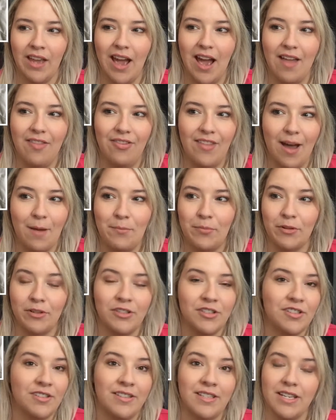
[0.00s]
and that book
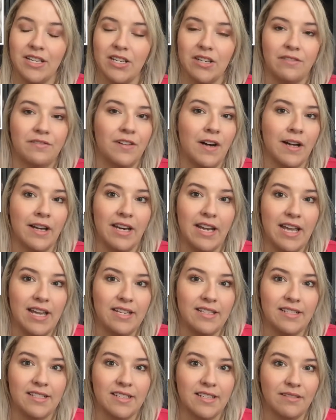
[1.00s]
just did not fucking
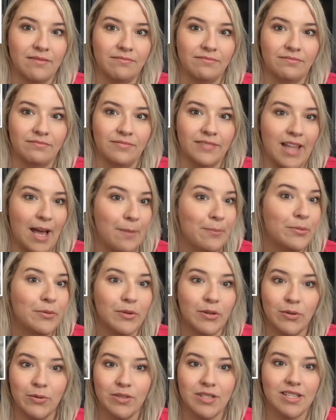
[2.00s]
end. That
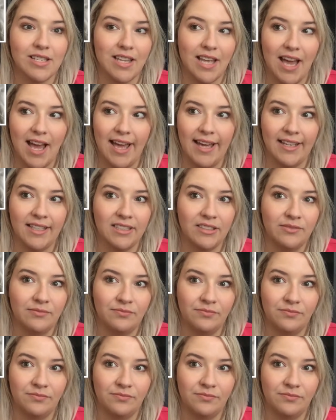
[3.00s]
book was like